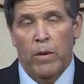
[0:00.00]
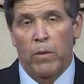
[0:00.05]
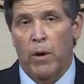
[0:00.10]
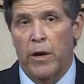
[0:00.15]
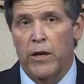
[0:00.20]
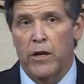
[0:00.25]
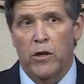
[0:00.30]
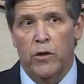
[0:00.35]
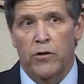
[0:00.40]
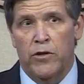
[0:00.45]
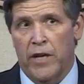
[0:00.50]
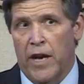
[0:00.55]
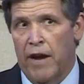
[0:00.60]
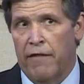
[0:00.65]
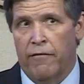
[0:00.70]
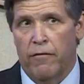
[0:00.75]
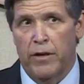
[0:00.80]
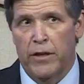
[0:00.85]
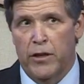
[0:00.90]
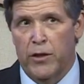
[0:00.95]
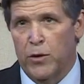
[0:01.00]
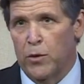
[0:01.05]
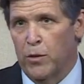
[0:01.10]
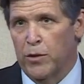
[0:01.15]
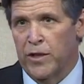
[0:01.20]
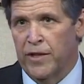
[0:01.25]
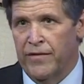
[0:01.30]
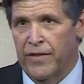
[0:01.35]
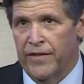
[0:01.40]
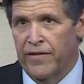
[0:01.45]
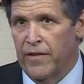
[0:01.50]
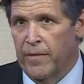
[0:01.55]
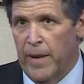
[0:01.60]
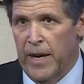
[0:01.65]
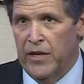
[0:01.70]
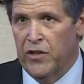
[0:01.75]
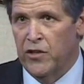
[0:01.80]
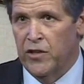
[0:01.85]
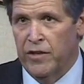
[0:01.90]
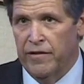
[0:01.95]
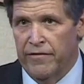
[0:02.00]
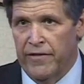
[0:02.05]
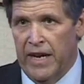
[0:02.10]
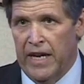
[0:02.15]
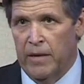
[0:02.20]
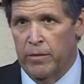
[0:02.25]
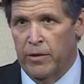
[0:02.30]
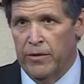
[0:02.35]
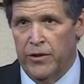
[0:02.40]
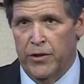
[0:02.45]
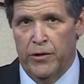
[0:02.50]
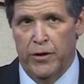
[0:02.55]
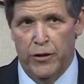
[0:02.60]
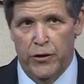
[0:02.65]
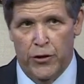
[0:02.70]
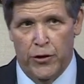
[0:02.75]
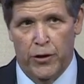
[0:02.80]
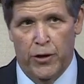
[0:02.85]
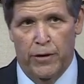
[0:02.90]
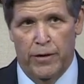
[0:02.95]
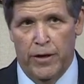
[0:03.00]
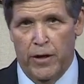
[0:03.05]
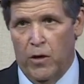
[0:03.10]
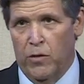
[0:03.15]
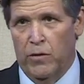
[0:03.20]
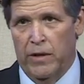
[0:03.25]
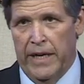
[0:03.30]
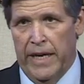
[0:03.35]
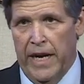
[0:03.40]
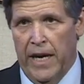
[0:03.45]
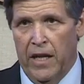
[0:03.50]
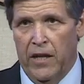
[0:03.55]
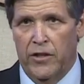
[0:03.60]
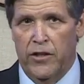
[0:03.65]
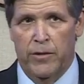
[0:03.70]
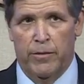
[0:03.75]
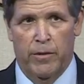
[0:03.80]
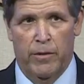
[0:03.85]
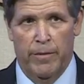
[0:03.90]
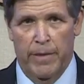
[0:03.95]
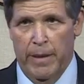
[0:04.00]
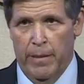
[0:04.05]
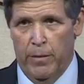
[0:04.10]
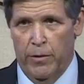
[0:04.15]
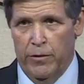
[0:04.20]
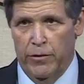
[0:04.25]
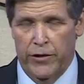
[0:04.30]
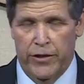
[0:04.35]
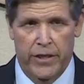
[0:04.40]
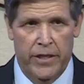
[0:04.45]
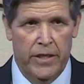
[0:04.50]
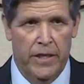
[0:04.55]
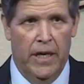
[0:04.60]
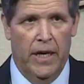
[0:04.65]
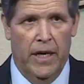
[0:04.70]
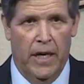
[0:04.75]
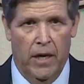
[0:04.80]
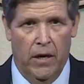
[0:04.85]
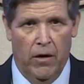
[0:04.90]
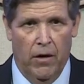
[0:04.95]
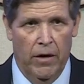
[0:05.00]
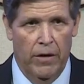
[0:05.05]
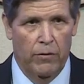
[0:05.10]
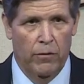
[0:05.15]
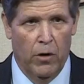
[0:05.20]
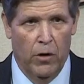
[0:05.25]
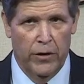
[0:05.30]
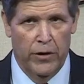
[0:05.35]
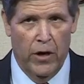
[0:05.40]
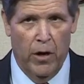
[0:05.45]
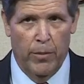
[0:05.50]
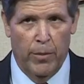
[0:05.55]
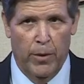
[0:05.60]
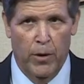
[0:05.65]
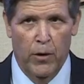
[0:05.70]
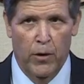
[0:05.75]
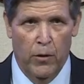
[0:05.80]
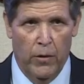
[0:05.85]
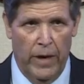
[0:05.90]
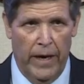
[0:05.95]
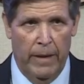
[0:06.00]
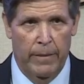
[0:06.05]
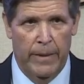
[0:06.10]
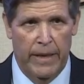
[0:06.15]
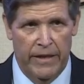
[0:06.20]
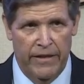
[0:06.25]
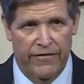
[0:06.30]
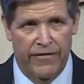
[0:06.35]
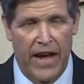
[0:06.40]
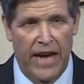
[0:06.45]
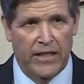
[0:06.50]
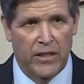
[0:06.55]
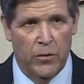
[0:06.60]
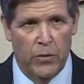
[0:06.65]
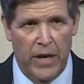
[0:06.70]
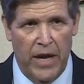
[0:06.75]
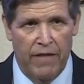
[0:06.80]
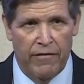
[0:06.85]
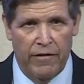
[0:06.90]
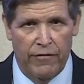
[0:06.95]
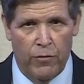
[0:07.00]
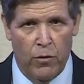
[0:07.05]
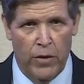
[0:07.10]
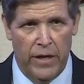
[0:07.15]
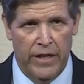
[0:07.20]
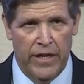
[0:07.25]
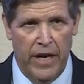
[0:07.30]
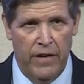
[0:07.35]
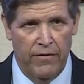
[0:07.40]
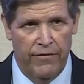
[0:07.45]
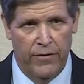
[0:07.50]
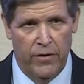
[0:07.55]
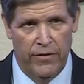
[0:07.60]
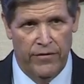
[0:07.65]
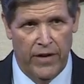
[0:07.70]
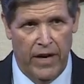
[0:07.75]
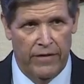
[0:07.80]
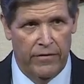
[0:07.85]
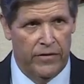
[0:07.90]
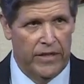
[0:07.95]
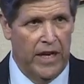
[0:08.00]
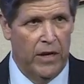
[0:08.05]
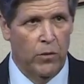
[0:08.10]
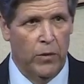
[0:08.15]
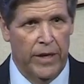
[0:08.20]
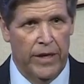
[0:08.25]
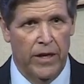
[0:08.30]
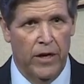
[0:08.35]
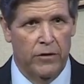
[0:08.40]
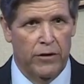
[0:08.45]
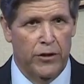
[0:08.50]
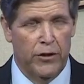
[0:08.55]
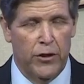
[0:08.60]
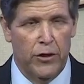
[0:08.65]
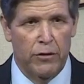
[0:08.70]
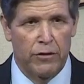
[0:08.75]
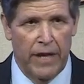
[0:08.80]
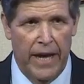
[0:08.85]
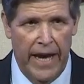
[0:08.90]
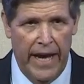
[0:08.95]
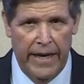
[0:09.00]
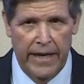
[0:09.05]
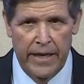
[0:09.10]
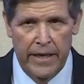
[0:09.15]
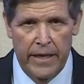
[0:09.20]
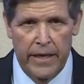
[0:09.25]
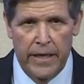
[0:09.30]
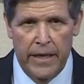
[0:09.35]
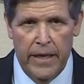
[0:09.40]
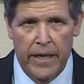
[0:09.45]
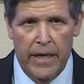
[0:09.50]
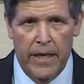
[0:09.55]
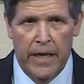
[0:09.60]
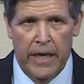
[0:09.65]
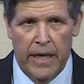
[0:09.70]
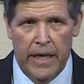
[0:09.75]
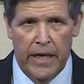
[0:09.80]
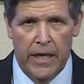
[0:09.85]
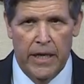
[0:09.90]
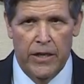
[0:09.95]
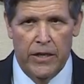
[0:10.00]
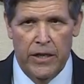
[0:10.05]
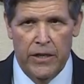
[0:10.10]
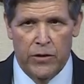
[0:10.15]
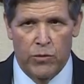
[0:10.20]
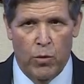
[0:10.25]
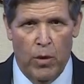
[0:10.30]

We want to use every source of information available to ensure that only eligible members are enrolled in our program. And the fact that we have a 45-day window to do that is